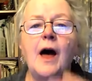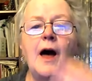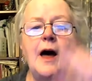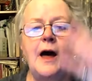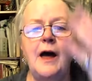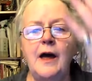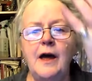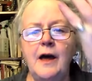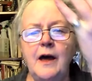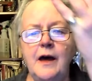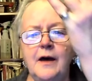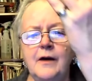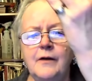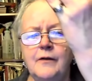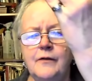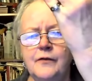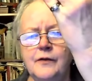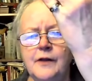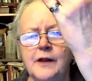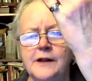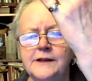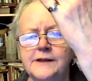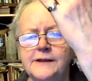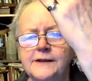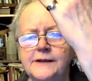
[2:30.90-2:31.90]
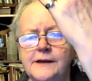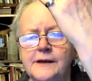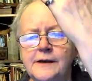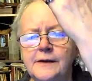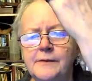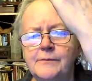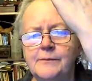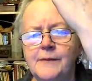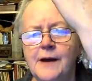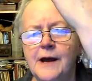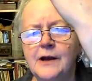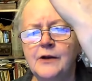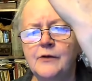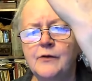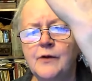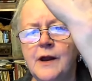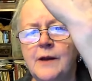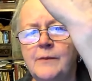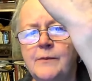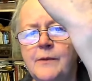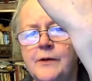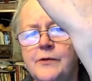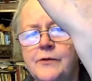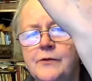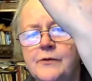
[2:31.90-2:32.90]
I have, let's see, my
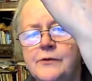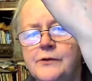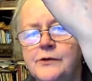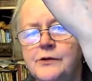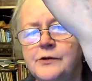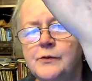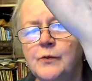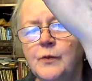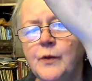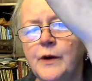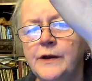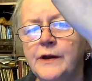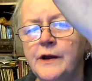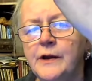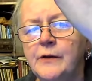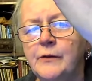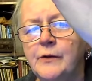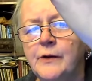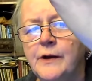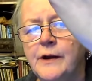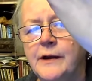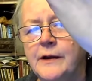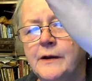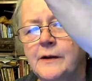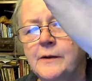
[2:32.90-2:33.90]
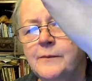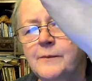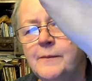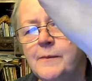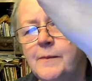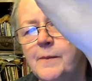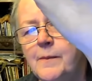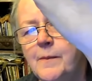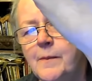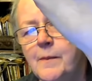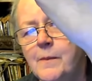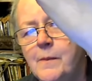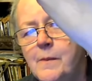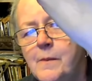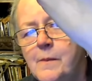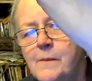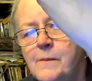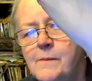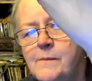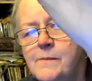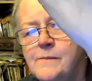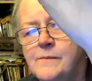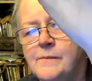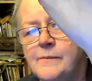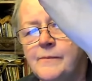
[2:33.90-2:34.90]
grandmother's wedding ring. All
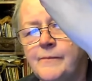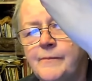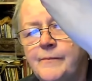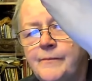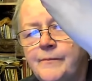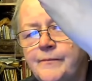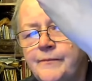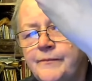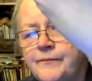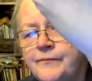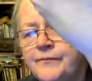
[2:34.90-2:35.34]
right. Have you had the